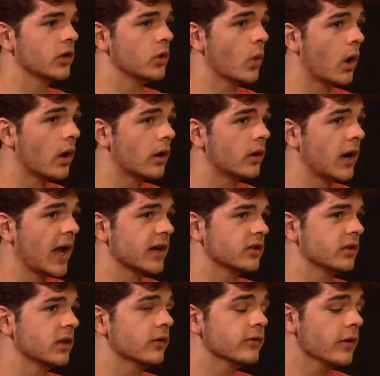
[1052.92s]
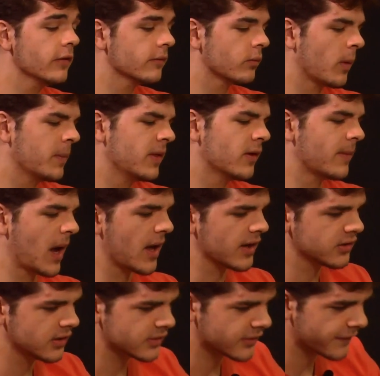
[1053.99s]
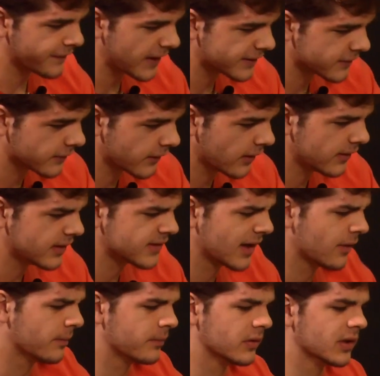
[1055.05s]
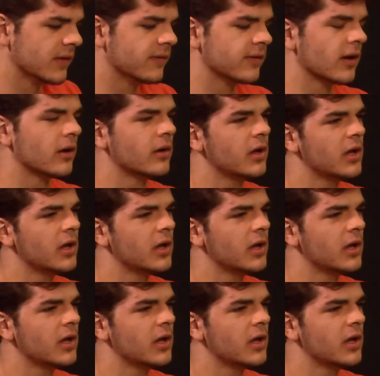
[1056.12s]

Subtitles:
you are actually. There's no. I mean, there might actually these are fast food friendlies. I don't believe so.